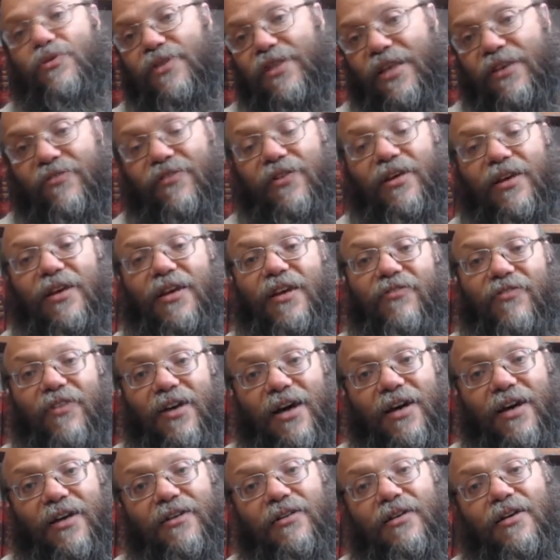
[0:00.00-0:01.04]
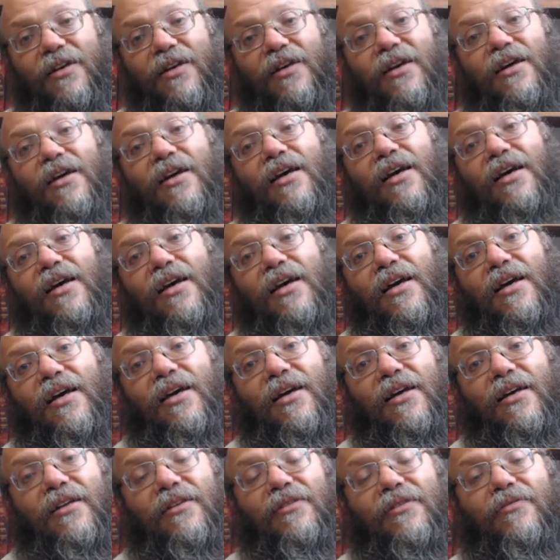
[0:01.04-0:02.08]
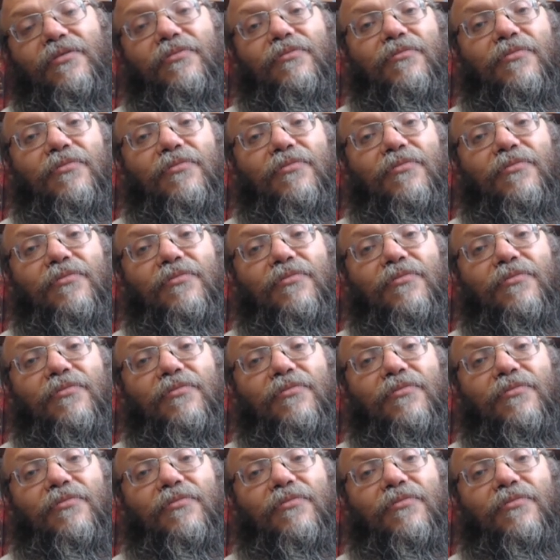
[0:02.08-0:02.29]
leaving Lavan, and